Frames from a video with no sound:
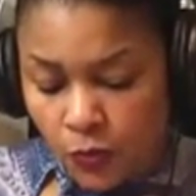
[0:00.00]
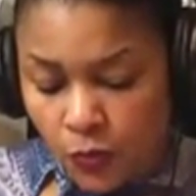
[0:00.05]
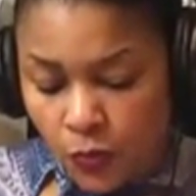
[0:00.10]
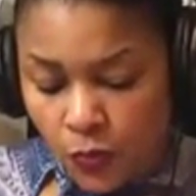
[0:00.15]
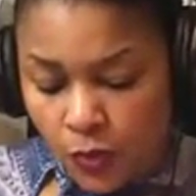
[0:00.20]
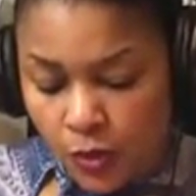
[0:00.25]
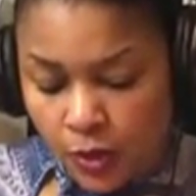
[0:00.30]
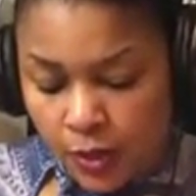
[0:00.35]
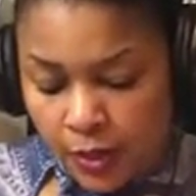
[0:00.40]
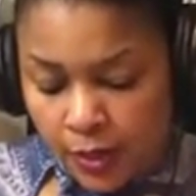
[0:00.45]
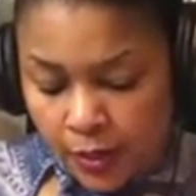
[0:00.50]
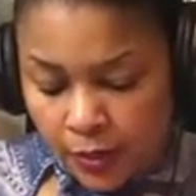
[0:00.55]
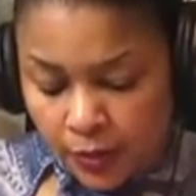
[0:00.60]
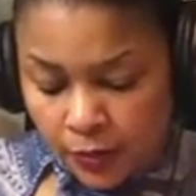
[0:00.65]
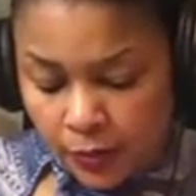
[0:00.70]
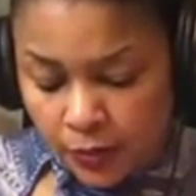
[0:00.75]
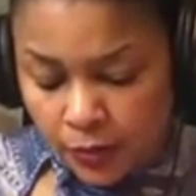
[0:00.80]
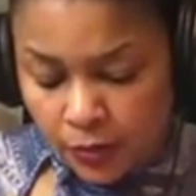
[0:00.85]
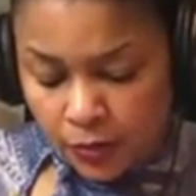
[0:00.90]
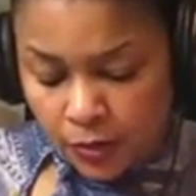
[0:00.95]
What
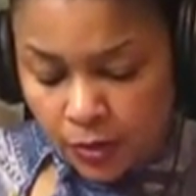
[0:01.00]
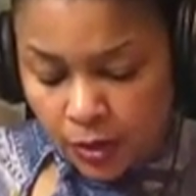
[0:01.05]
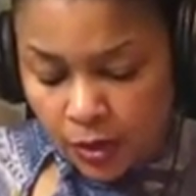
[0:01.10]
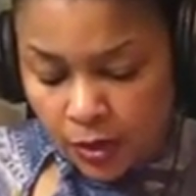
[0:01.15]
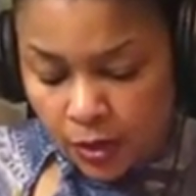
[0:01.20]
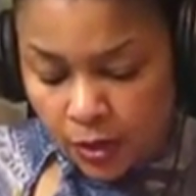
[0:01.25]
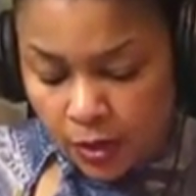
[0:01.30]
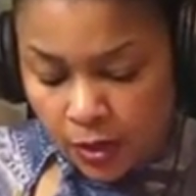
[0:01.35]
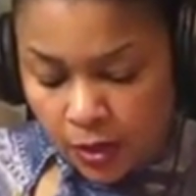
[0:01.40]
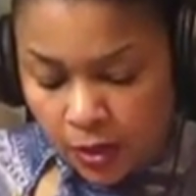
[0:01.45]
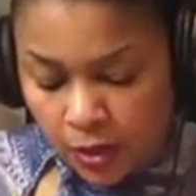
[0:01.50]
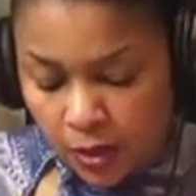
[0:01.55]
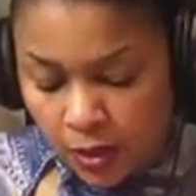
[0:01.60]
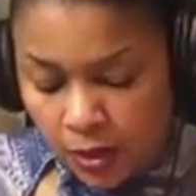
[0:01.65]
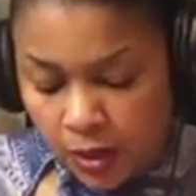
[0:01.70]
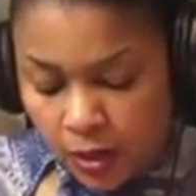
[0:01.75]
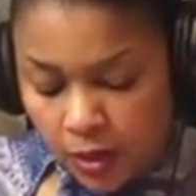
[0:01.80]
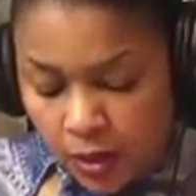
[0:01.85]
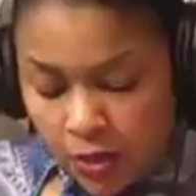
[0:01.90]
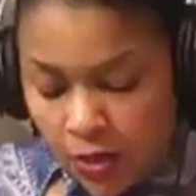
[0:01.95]
else?
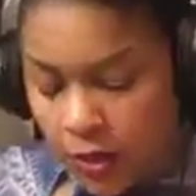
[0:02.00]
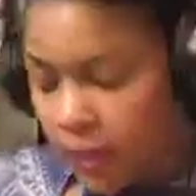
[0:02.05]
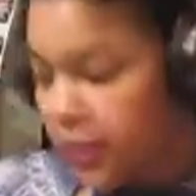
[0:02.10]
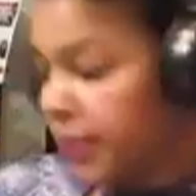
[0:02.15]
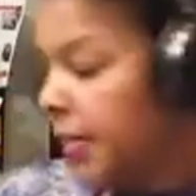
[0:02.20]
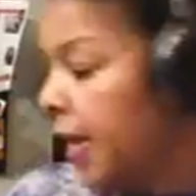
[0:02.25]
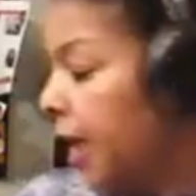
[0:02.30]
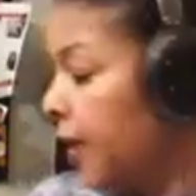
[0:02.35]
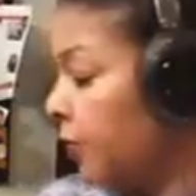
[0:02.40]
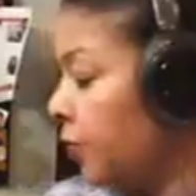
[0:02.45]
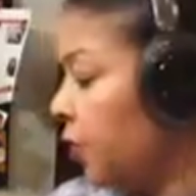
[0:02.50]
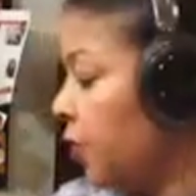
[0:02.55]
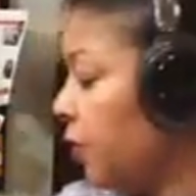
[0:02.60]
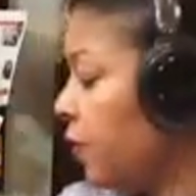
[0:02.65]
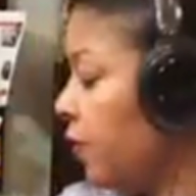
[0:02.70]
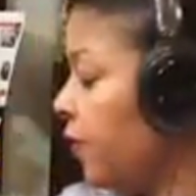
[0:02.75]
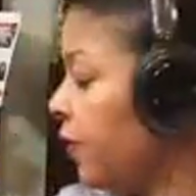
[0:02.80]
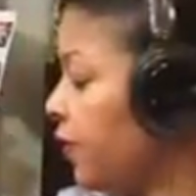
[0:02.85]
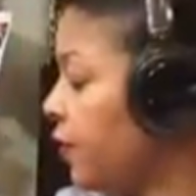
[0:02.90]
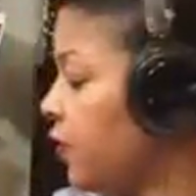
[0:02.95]
You can download
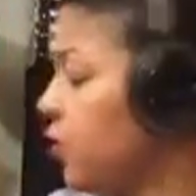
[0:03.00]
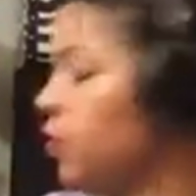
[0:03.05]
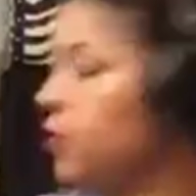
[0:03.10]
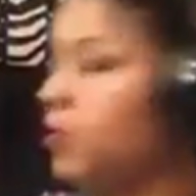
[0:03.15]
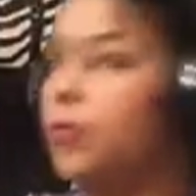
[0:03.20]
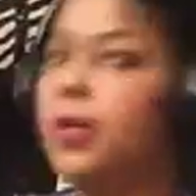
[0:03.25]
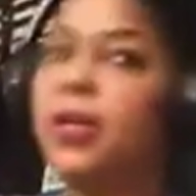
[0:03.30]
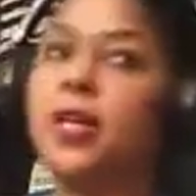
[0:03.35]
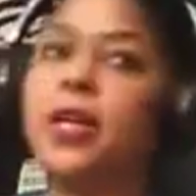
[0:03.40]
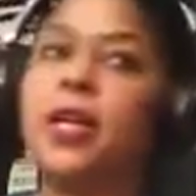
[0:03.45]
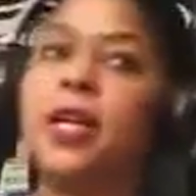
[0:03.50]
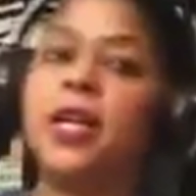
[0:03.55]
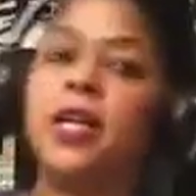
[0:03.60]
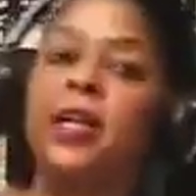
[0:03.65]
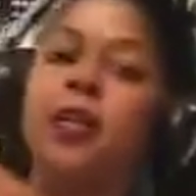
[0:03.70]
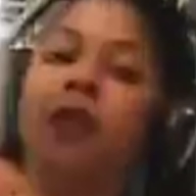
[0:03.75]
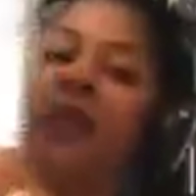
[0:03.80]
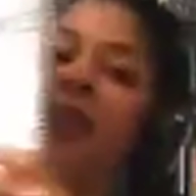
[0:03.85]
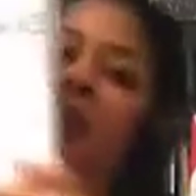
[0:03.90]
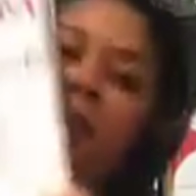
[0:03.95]
the 52 Monday
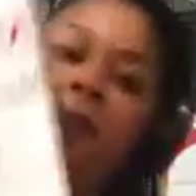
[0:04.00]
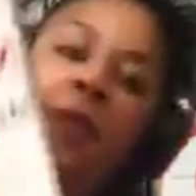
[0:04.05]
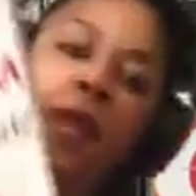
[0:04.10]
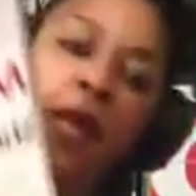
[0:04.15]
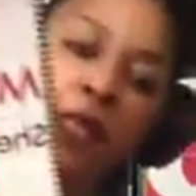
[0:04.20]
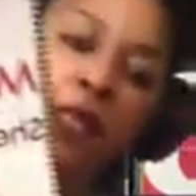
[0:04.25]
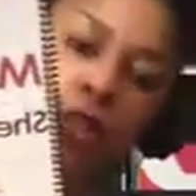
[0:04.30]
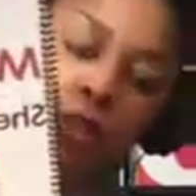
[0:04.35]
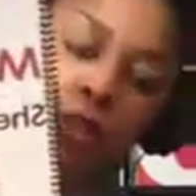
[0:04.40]
Companion